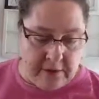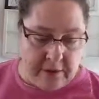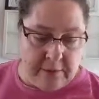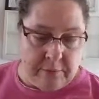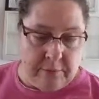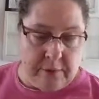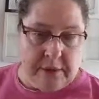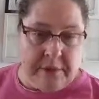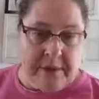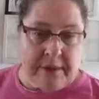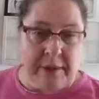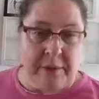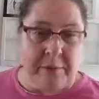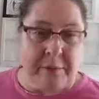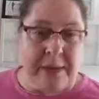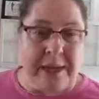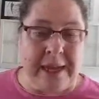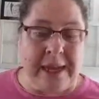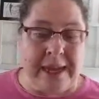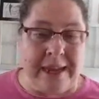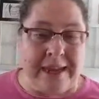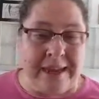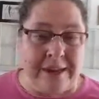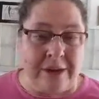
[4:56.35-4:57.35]
and we think we
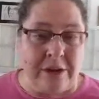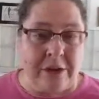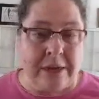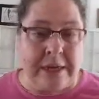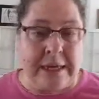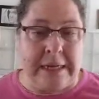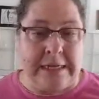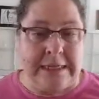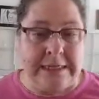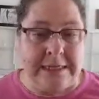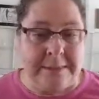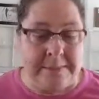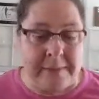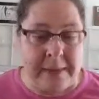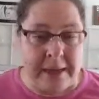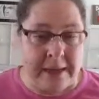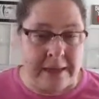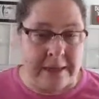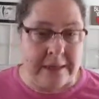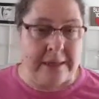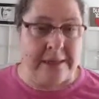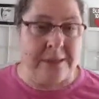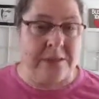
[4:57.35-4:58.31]
can't get our needs met